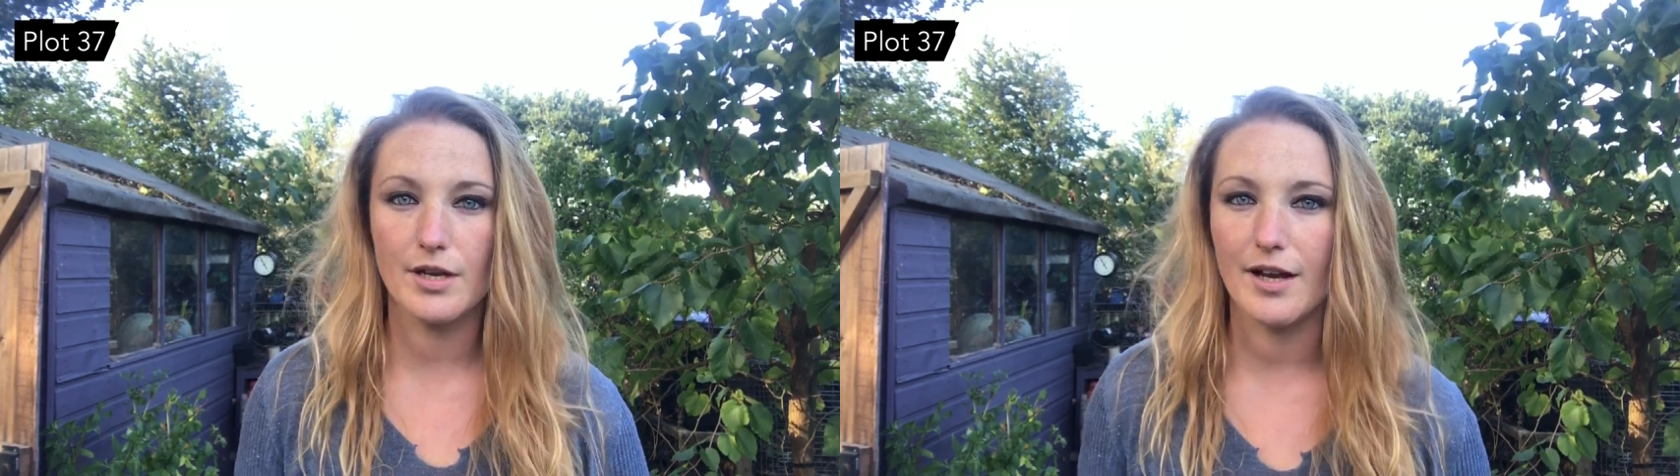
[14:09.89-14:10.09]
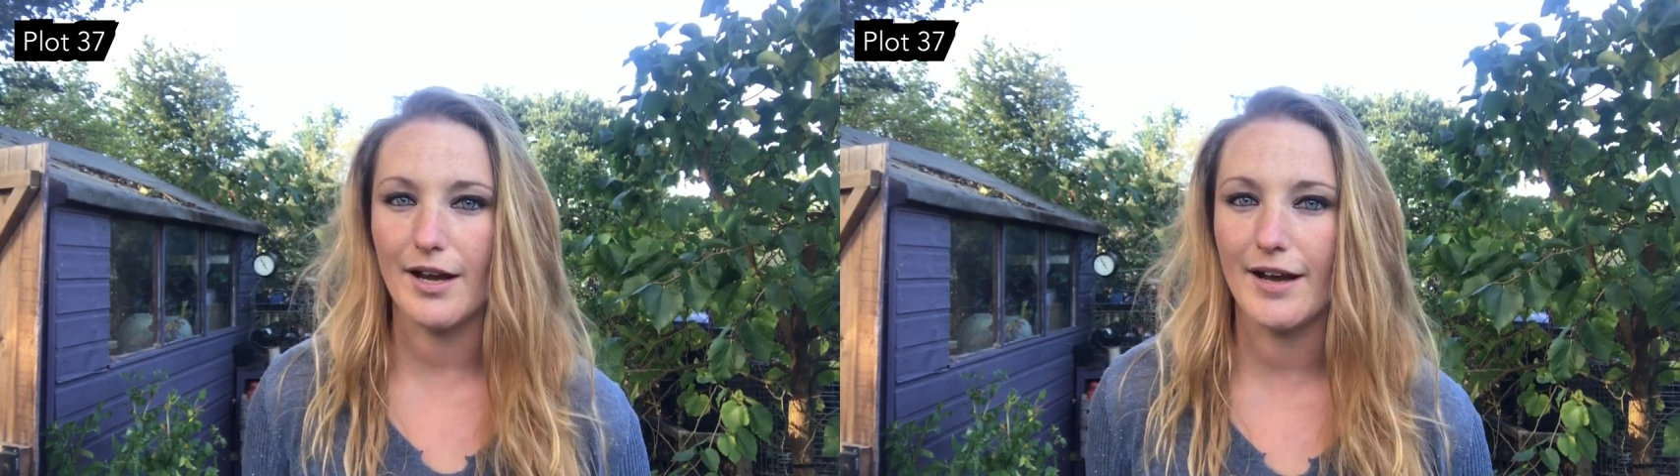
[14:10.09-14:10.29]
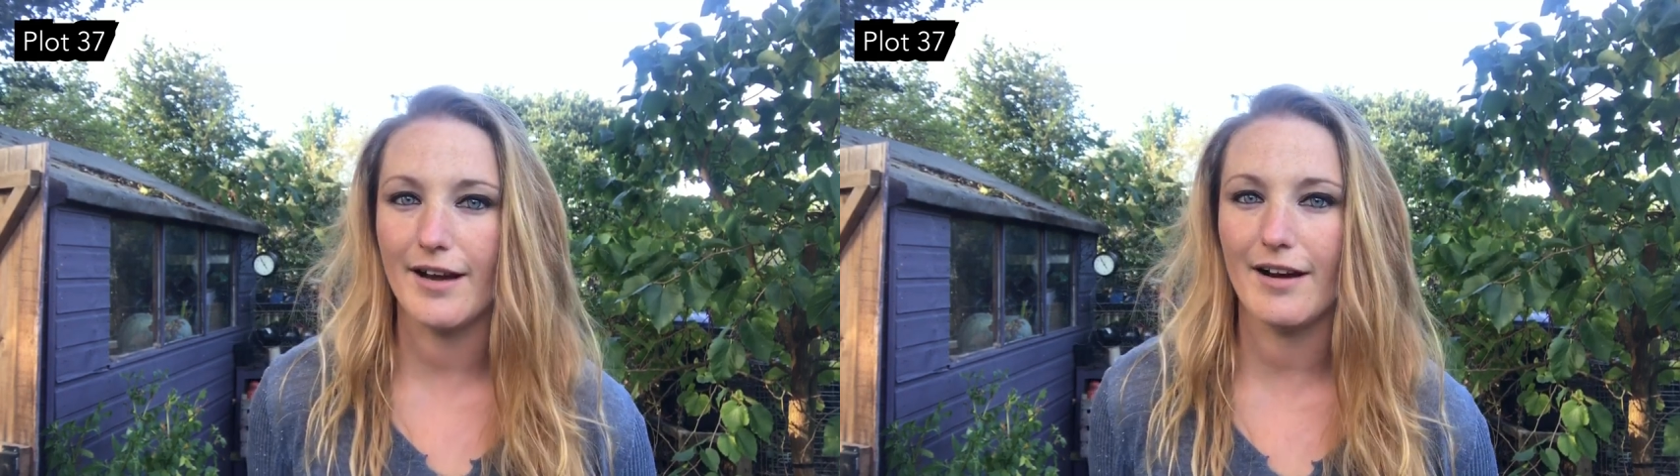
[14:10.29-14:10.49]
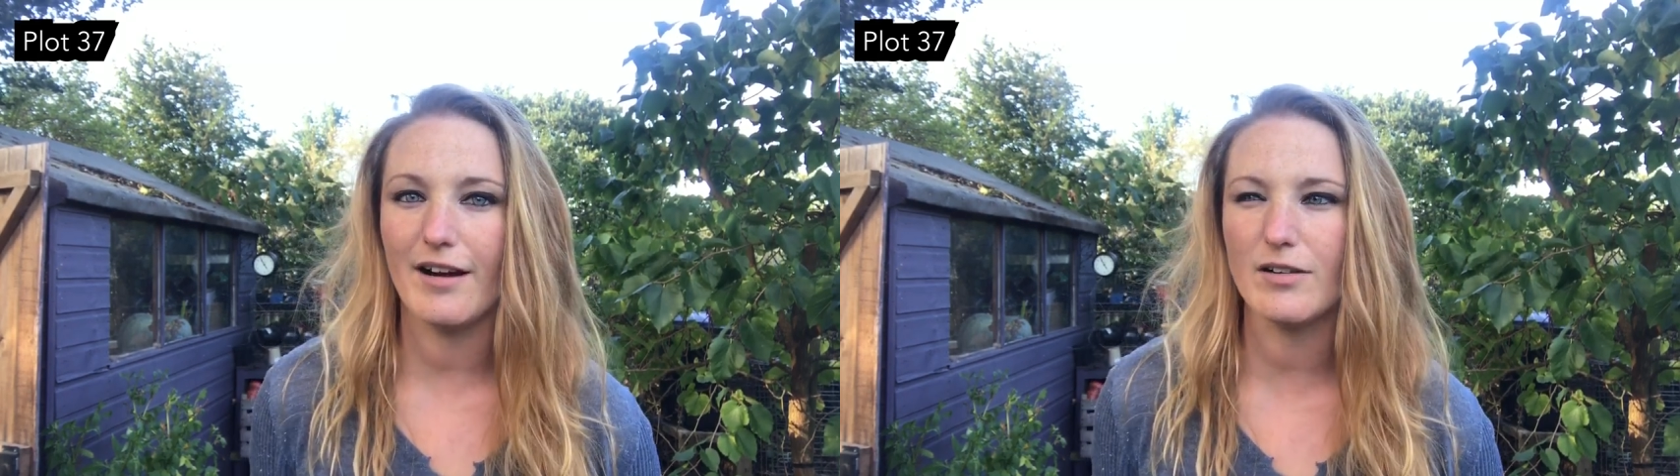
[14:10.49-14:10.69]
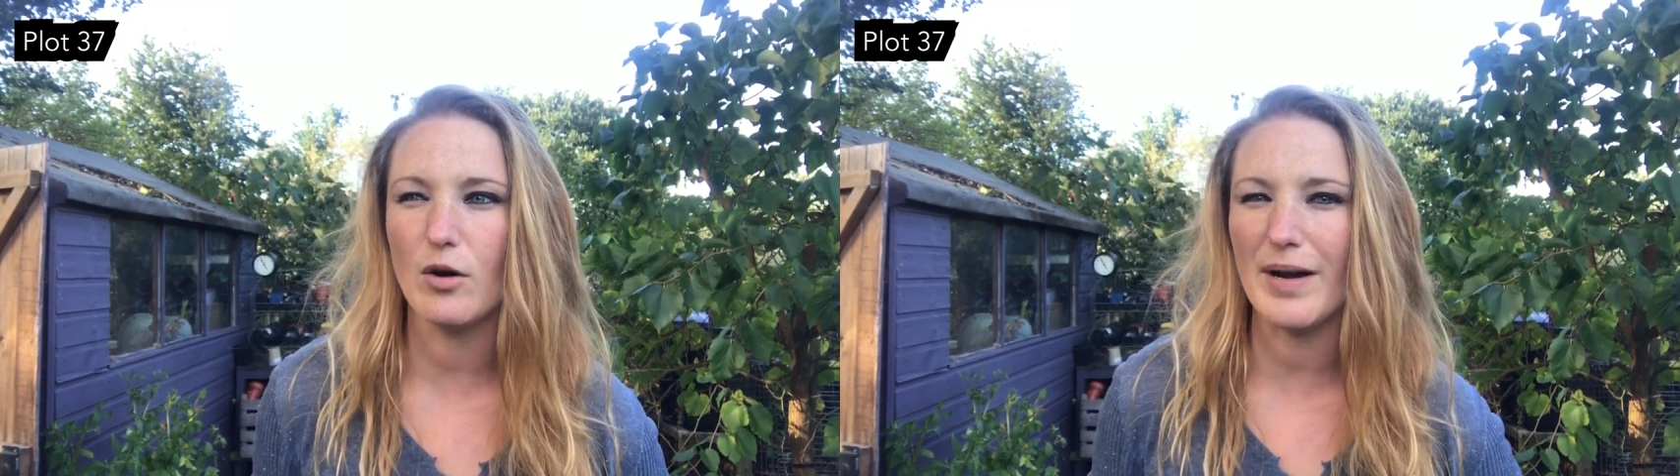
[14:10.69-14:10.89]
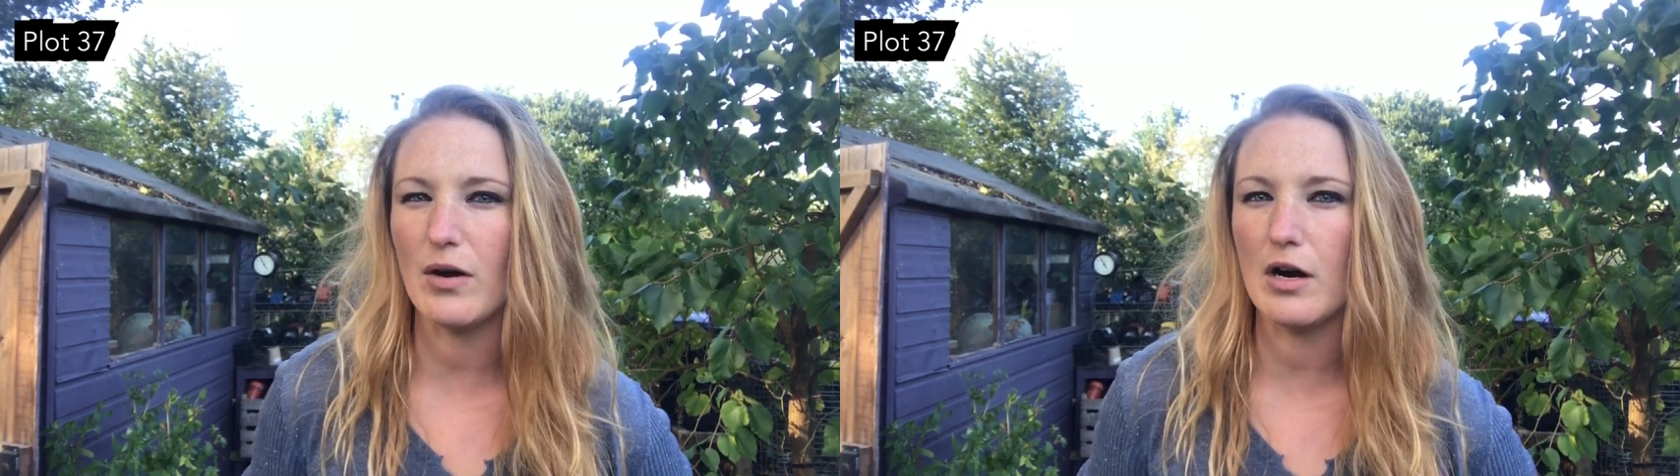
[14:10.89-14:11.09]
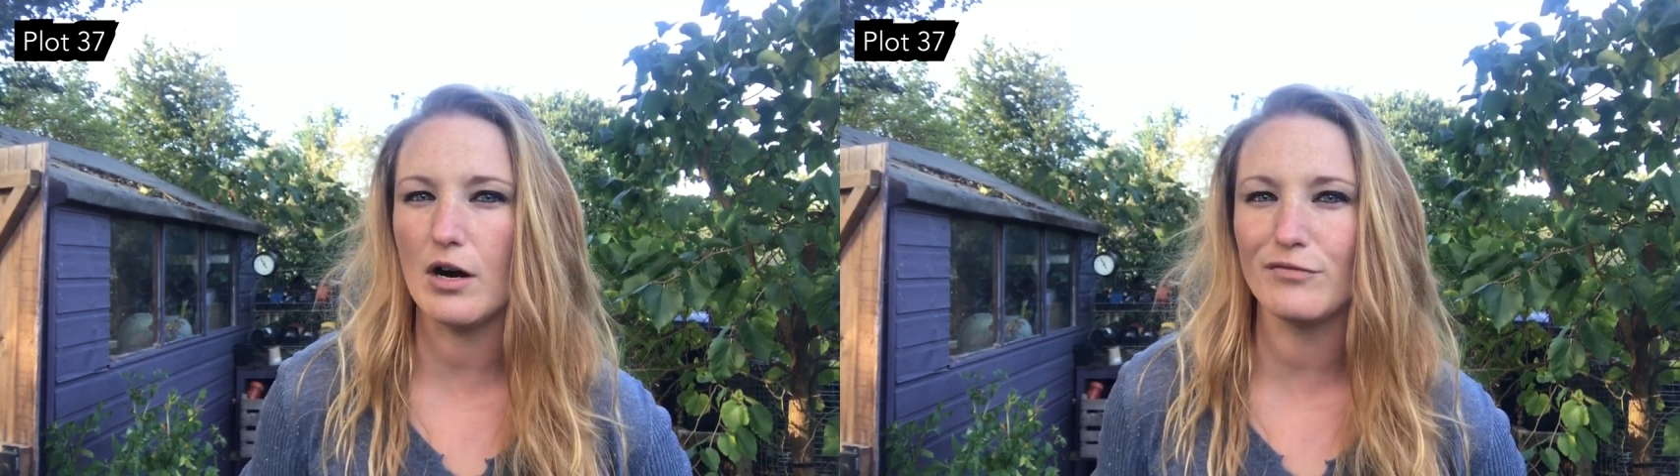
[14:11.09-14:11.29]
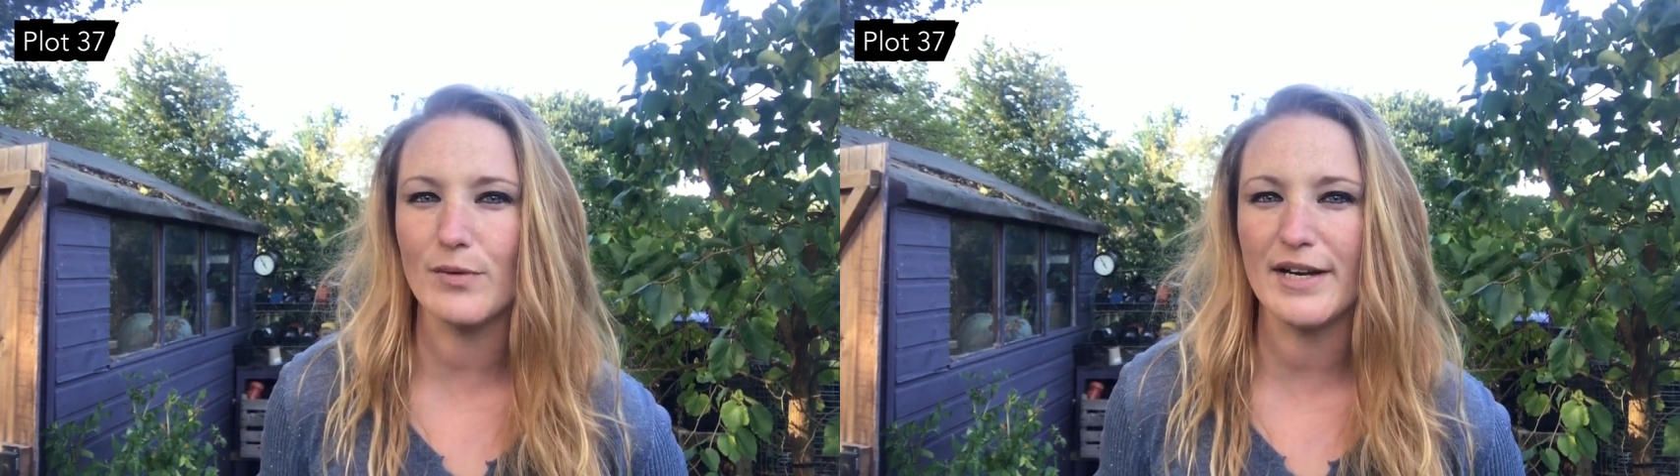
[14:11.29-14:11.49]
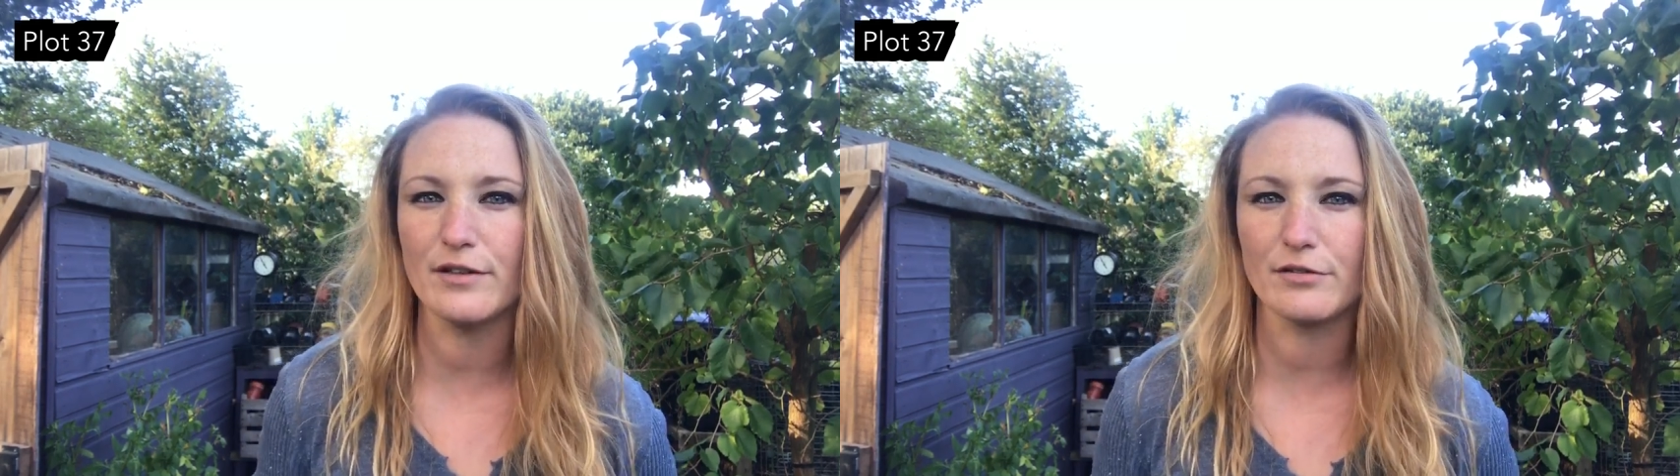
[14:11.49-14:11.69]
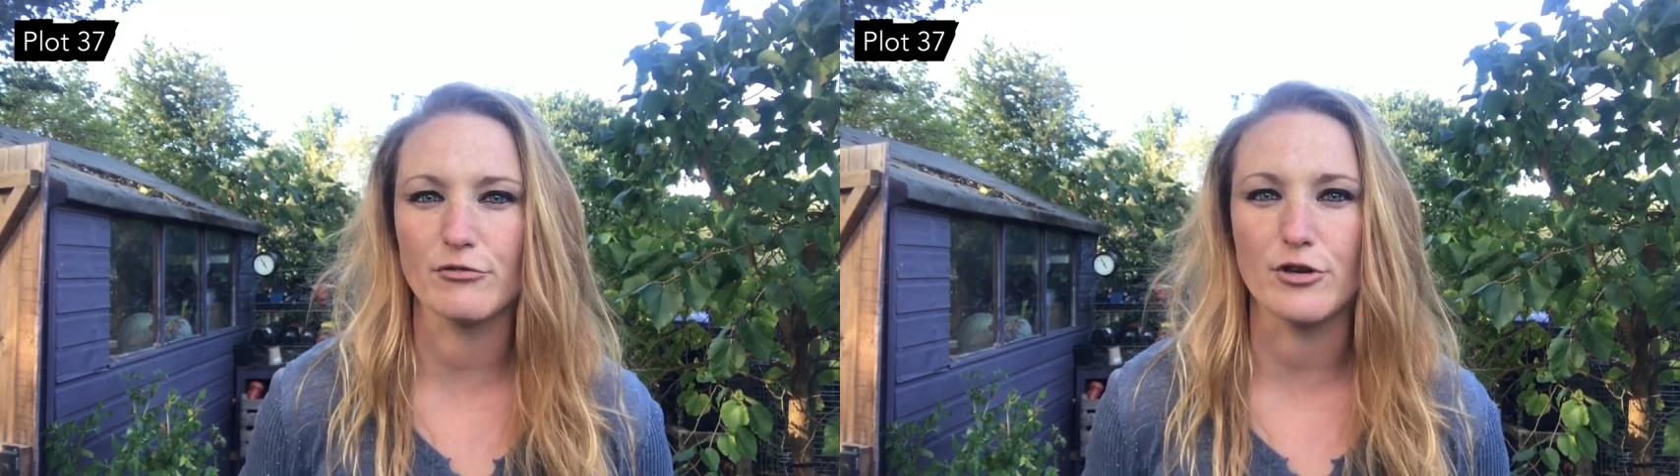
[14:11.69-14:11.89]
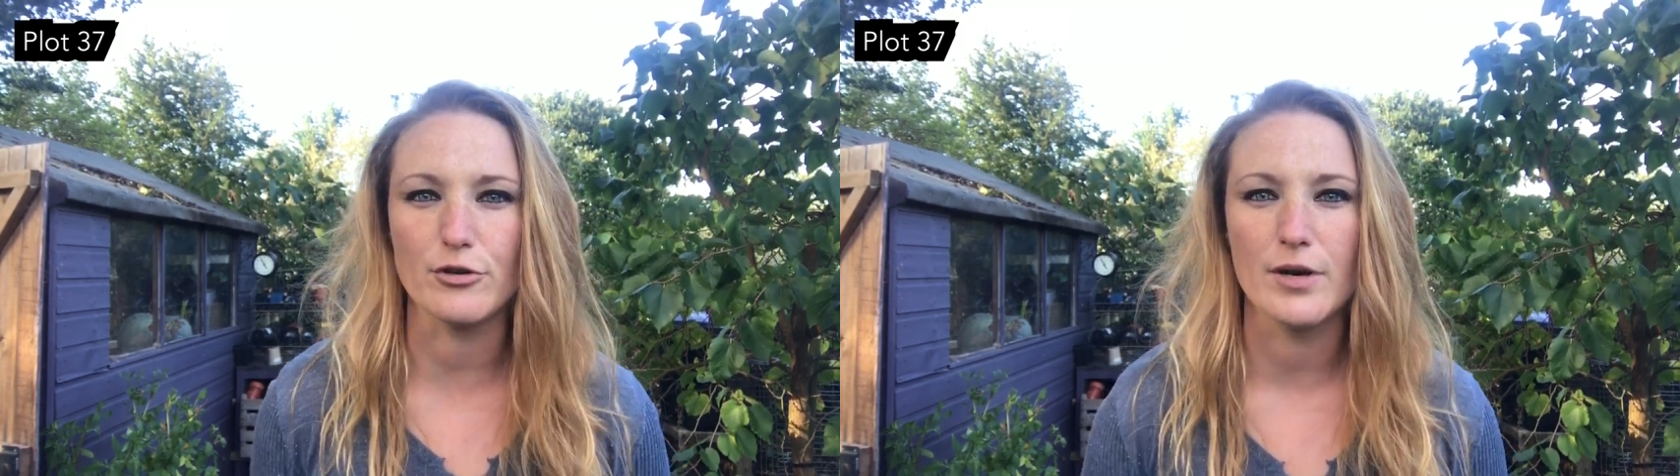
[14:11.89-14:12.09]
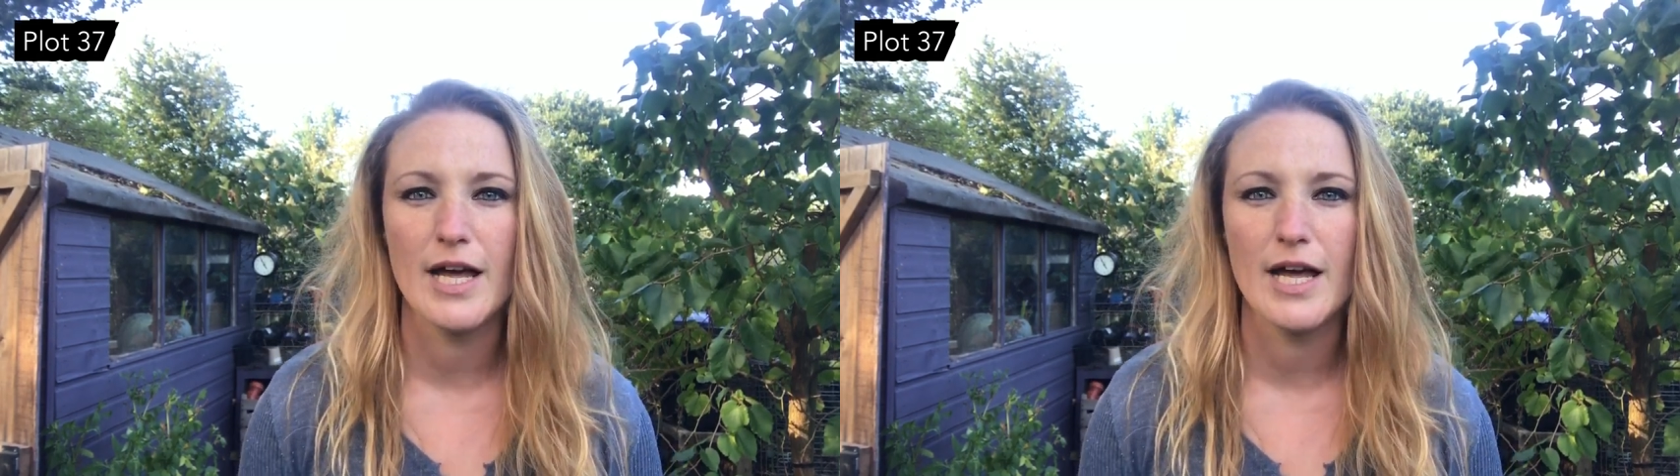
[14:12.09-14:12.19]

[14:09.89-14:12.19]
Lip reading: I got about halfway through